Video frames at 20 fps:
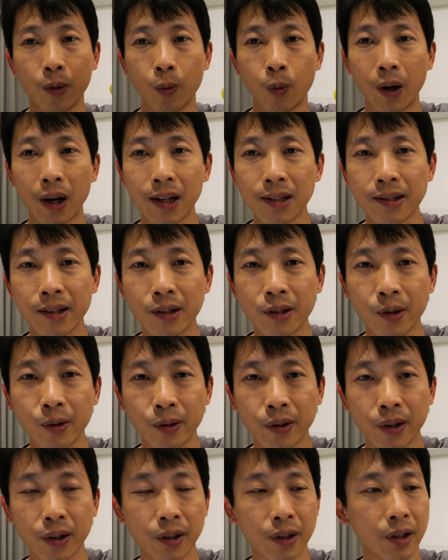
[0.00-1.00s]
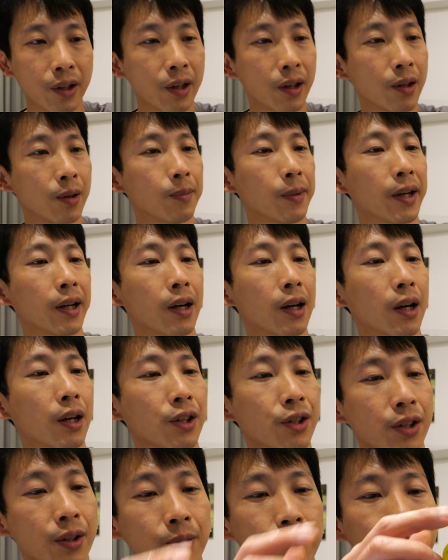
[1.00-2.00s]
Why is it so good? Oh my gosh.
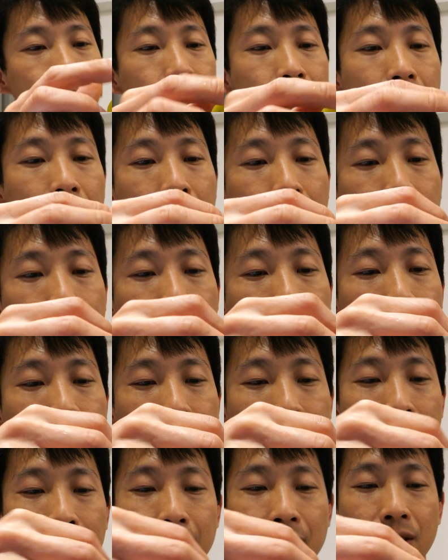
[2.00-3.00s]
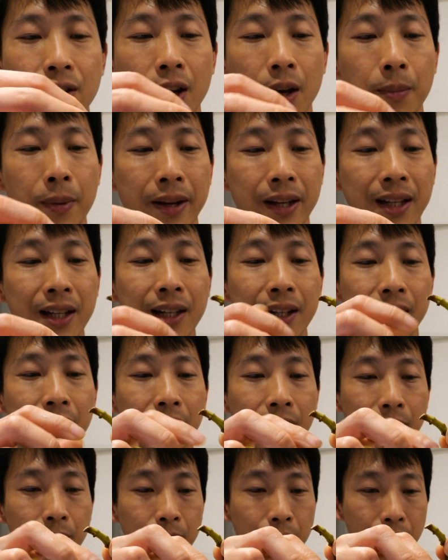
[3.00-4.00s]
I can't stop eating
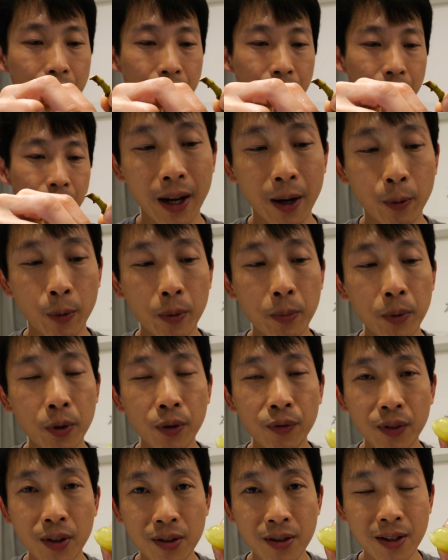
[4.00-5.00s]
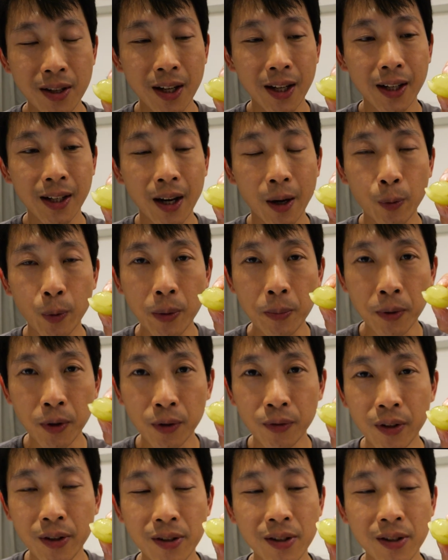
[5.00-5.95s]
them. I removed the skin, I removed the